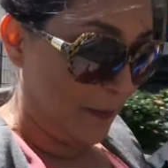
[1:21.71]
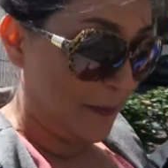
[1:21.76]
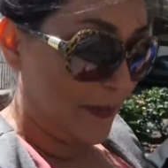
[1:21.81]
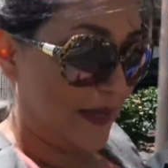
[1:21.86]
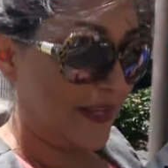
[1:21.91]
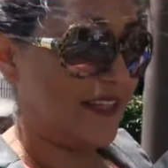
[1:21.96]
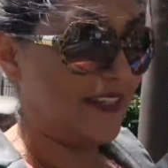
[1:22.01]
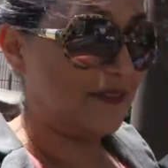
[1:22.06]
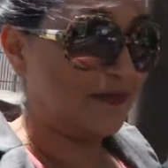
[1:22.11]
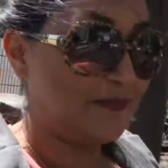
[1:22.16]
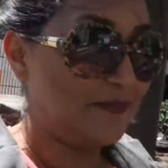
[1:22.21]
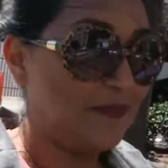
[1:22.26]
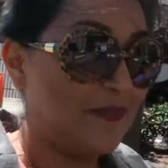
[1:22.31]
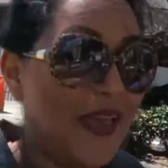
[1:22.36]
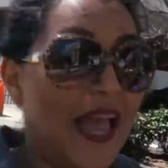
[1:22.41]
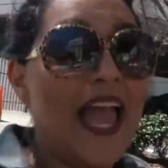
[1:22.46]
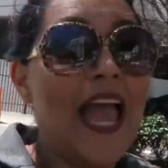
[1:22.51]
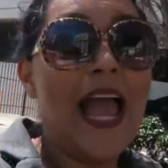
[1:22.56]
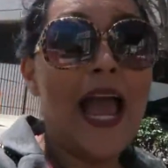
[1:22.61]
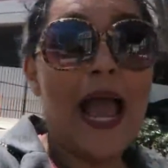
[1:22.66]
But
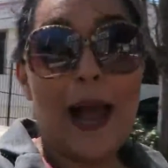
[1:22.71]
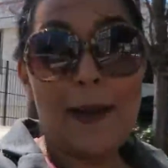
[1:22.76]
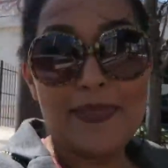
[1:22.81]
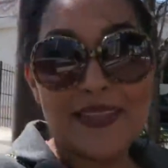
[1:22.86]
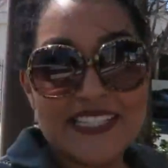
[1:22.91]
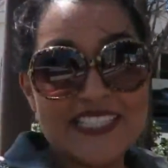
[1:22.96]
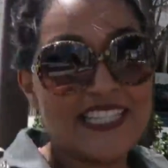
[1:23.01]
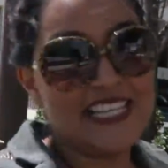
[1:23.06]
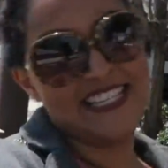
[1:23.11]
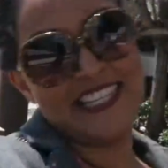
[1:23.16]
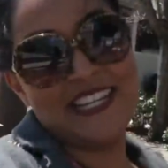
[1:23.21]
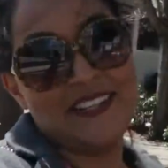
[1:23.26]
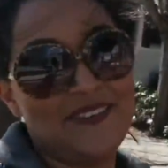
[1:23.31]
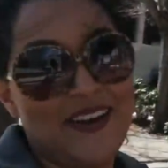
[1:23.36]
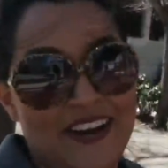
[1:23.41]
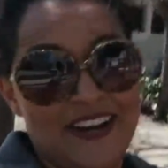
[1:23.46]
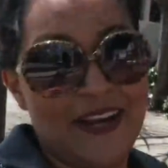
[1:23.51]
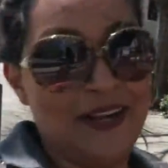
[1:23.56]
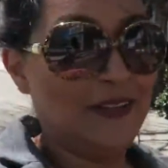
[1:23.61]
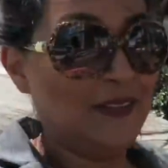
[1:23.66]
I'm the
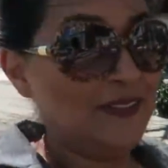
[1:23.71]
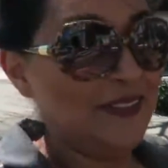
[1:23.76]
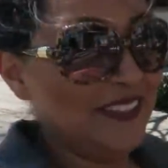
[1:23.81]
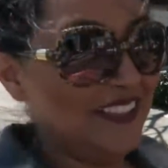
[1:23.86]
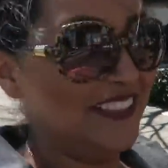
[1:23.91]
assistant right now.